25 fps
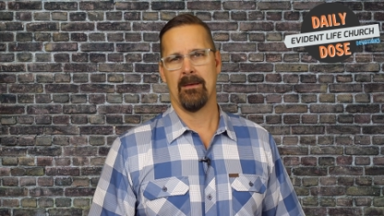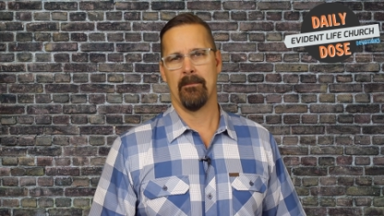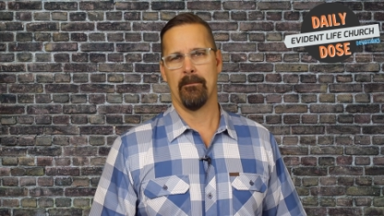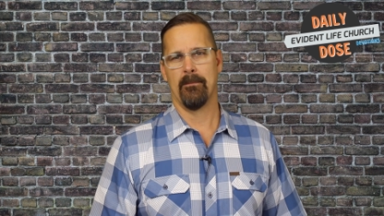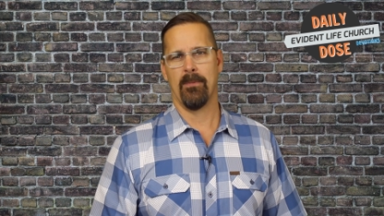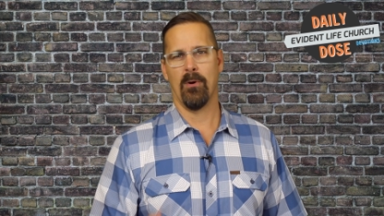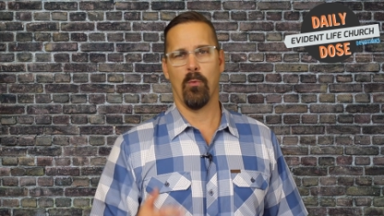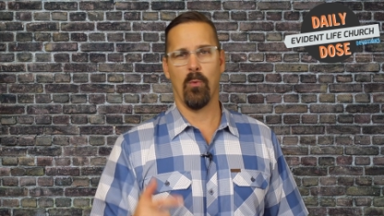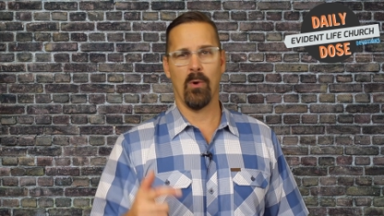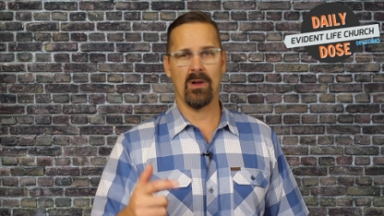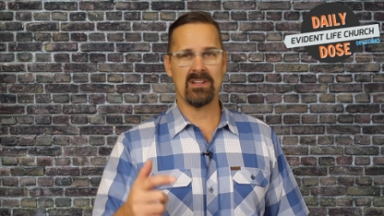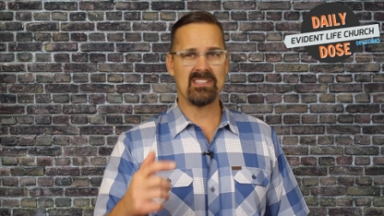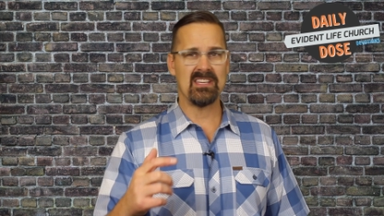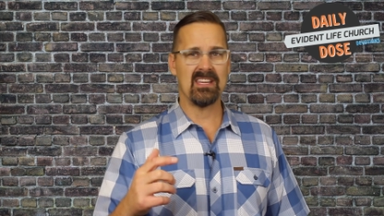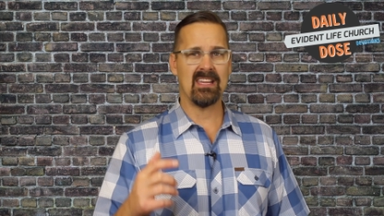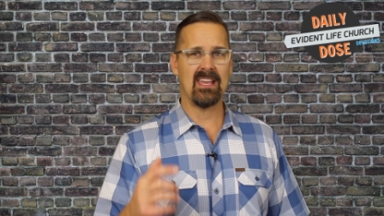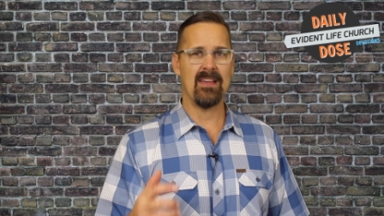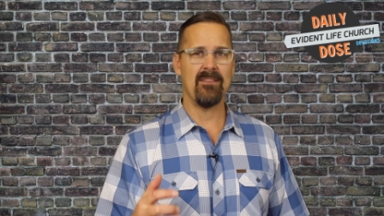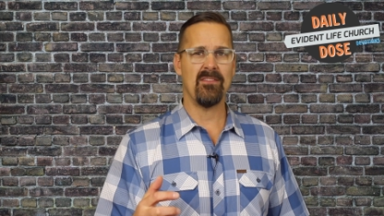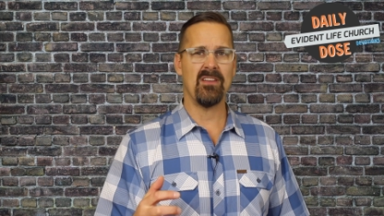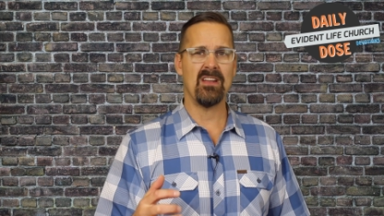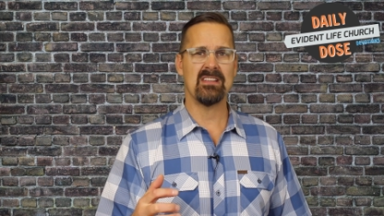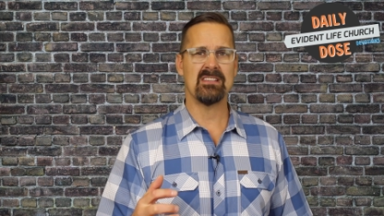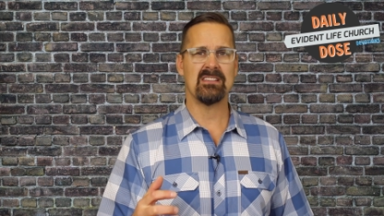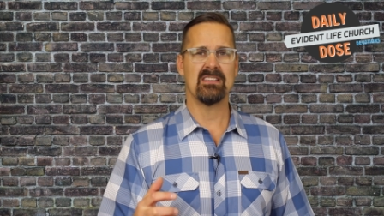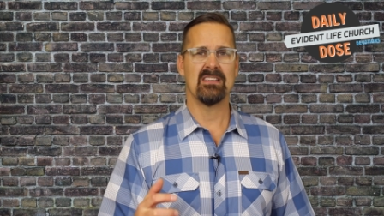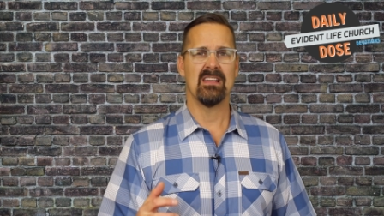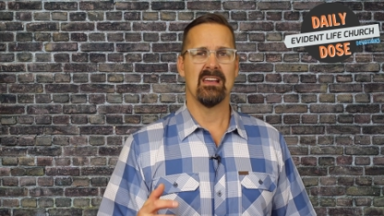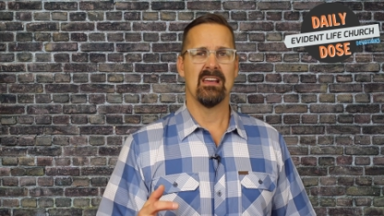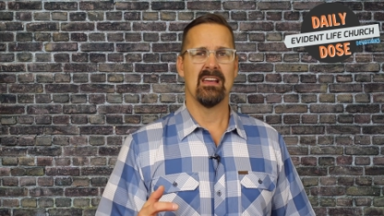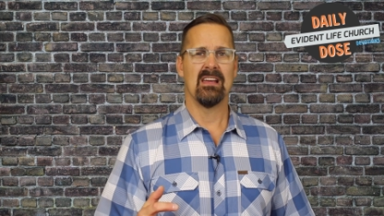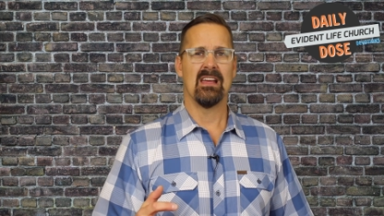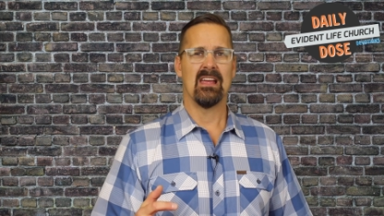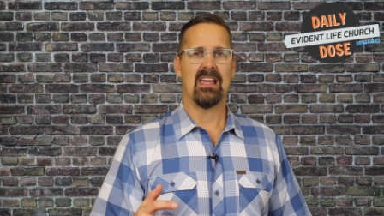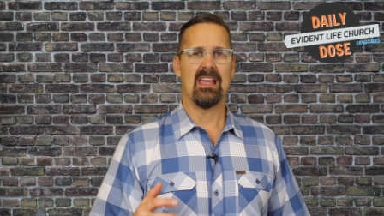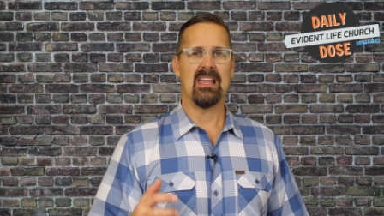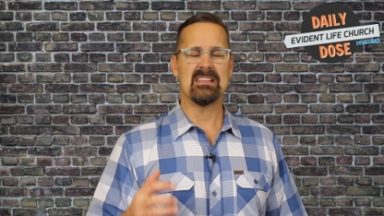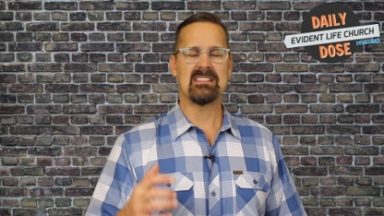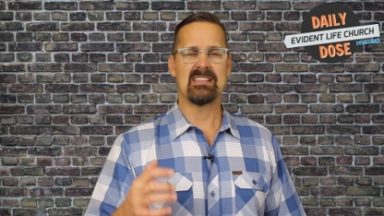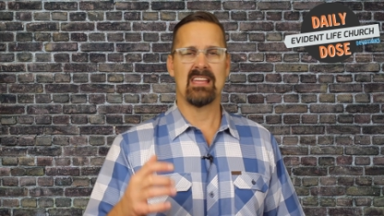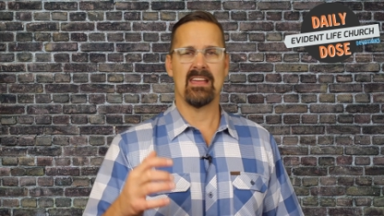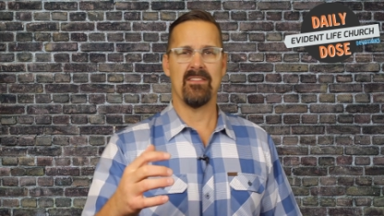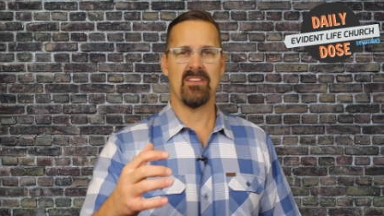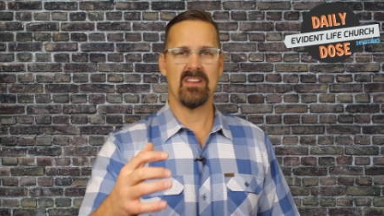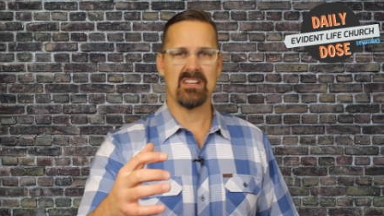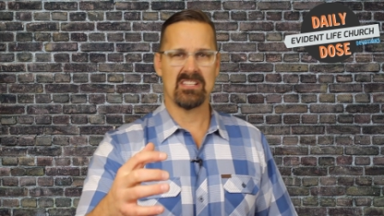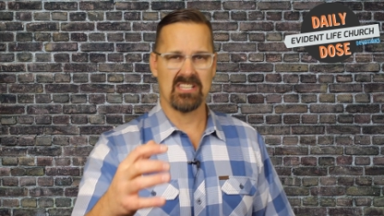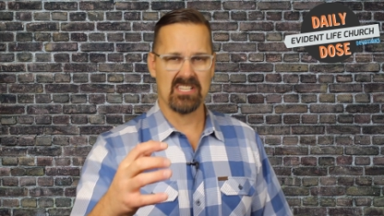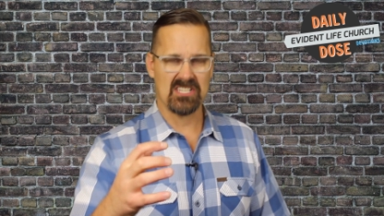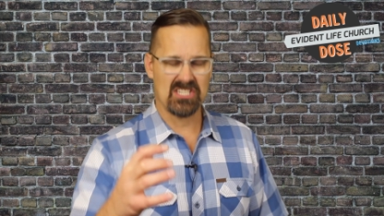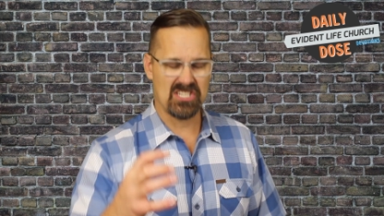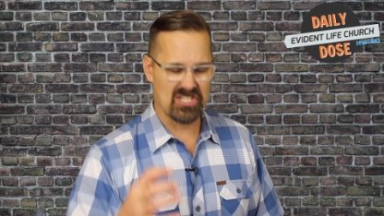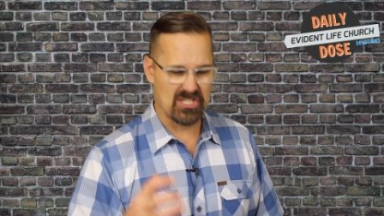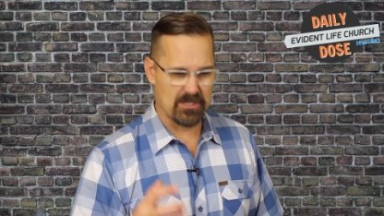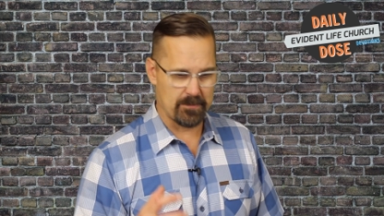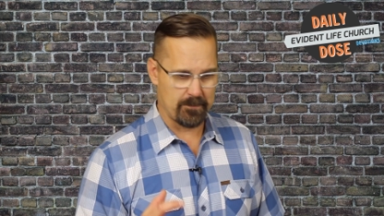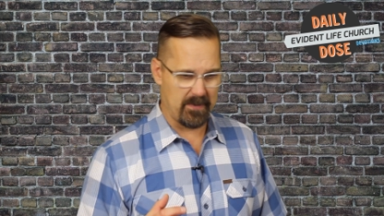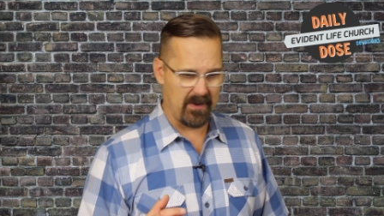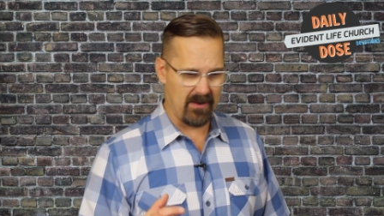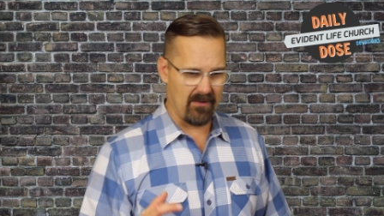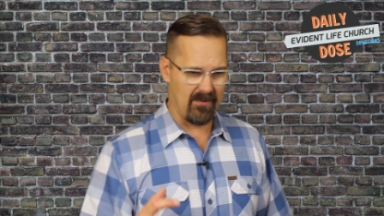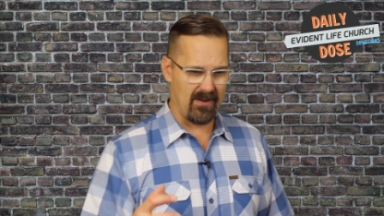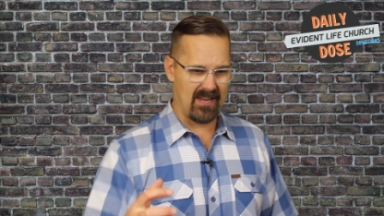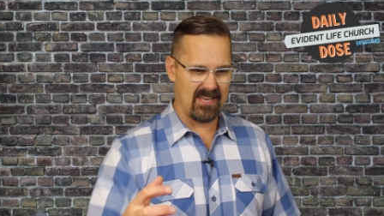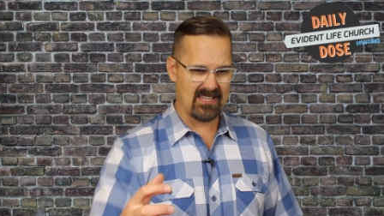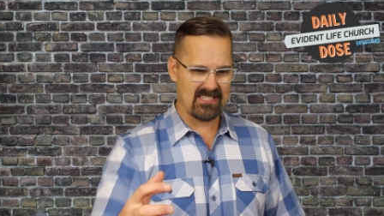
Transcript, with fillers: But what's he given us? He's given us a spirit.